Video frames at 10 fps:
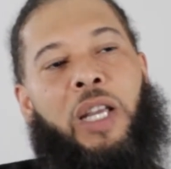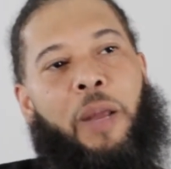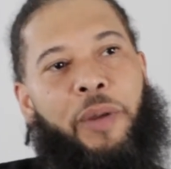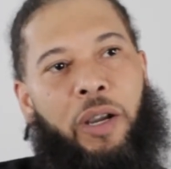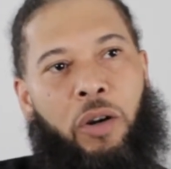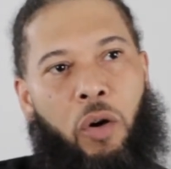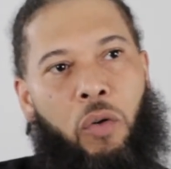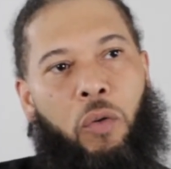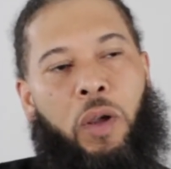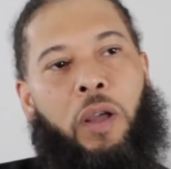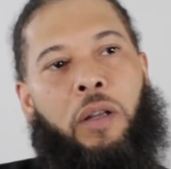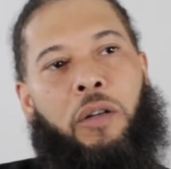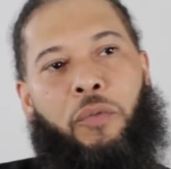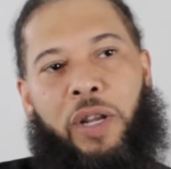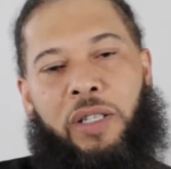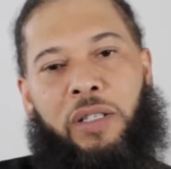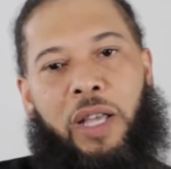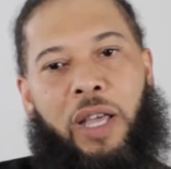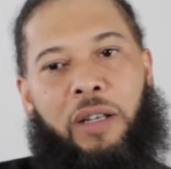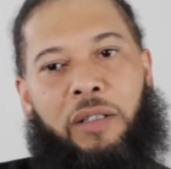Can they be a Cole? The reason
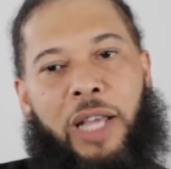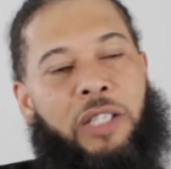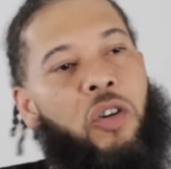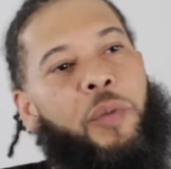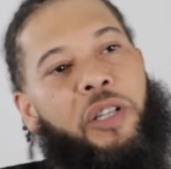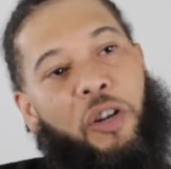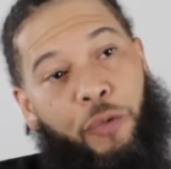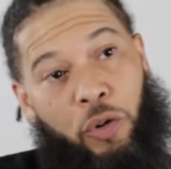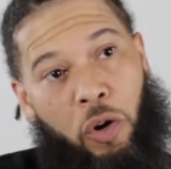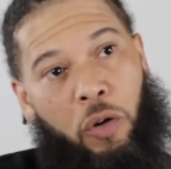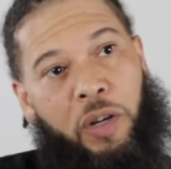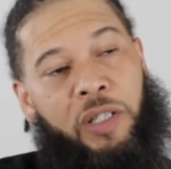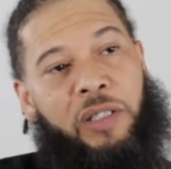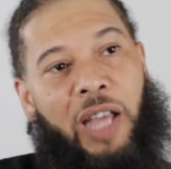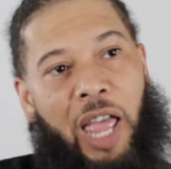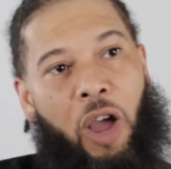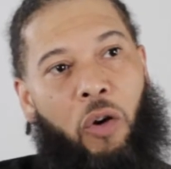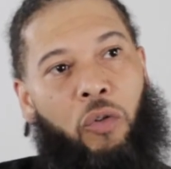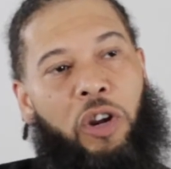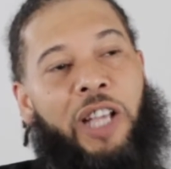that's going to be difficult, because
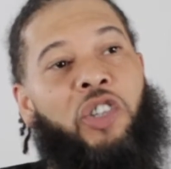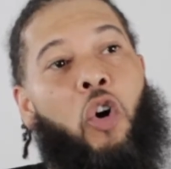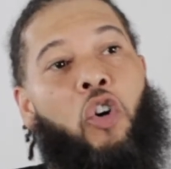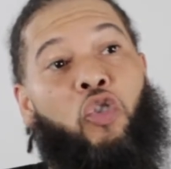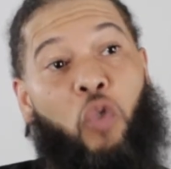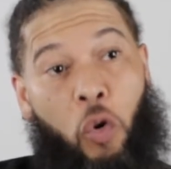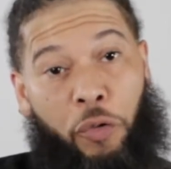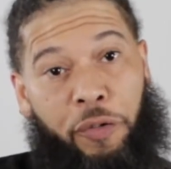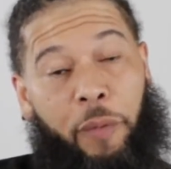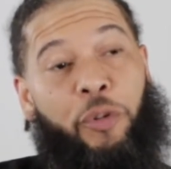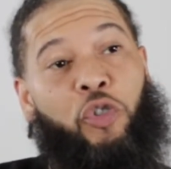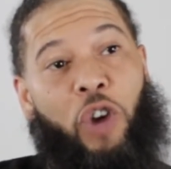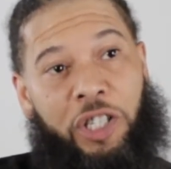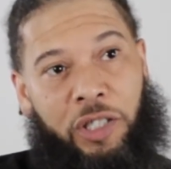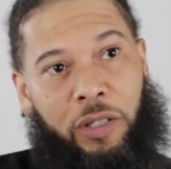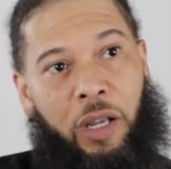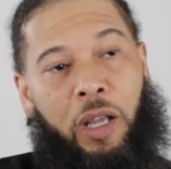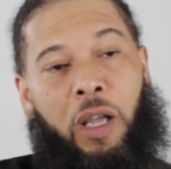now that's called growth and progression.